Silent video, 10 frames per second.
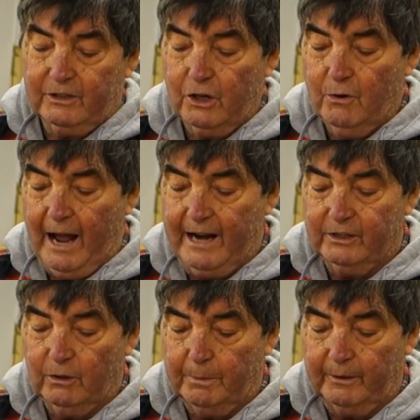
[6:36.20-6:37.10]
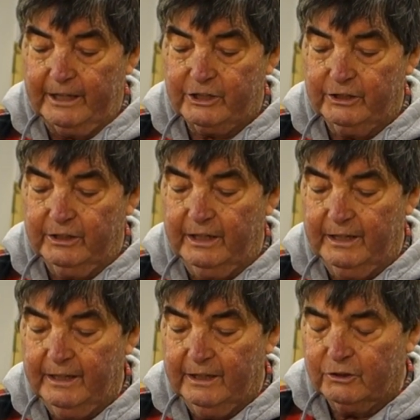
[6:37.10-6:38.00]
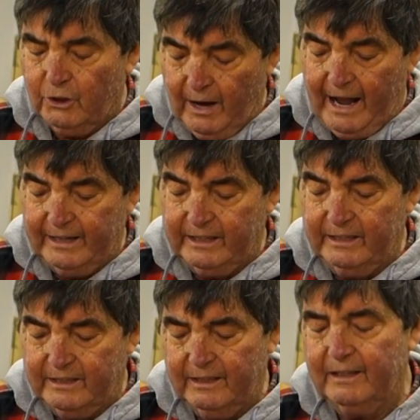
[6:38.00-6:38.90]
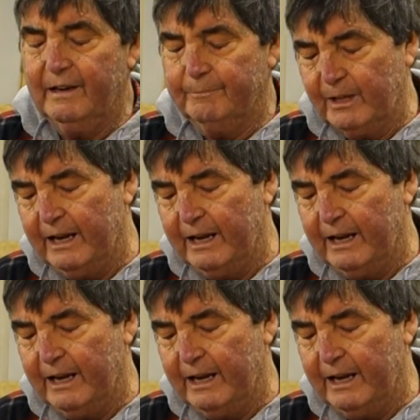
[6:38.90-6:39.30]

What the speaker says: two-handed operation, two-handed